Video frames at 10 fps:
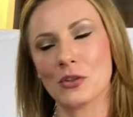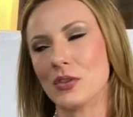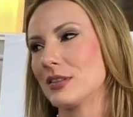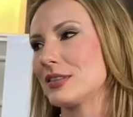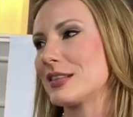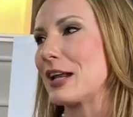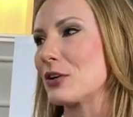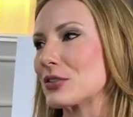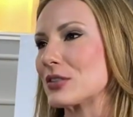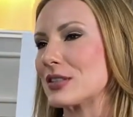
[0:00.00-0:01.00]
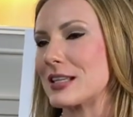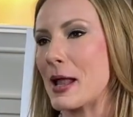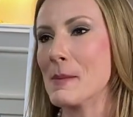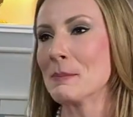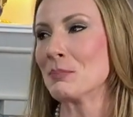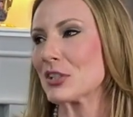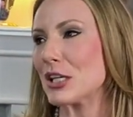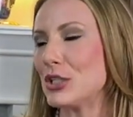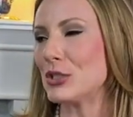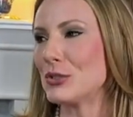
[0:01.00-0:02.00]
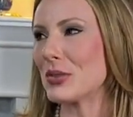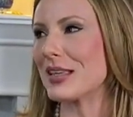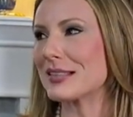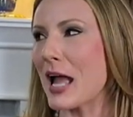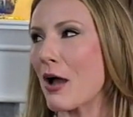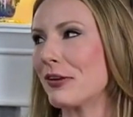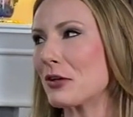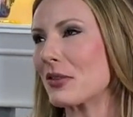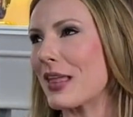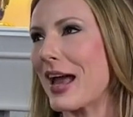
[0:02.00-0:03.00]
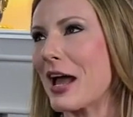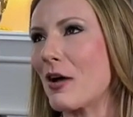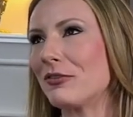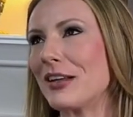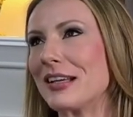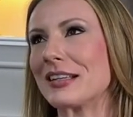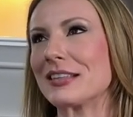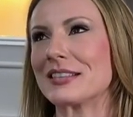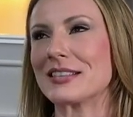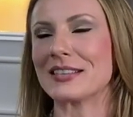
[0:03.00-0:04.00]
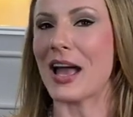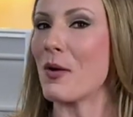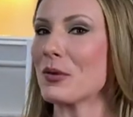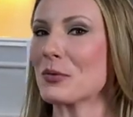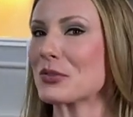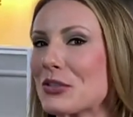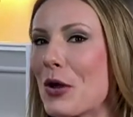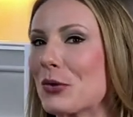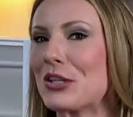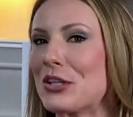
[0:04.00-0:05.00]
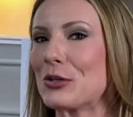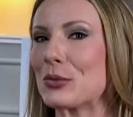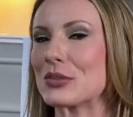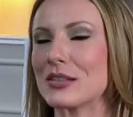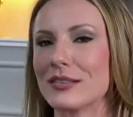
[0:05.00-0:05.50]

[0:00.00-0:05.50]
the designers and say, can you do this outfit or that outfit? Cause that one was so cute.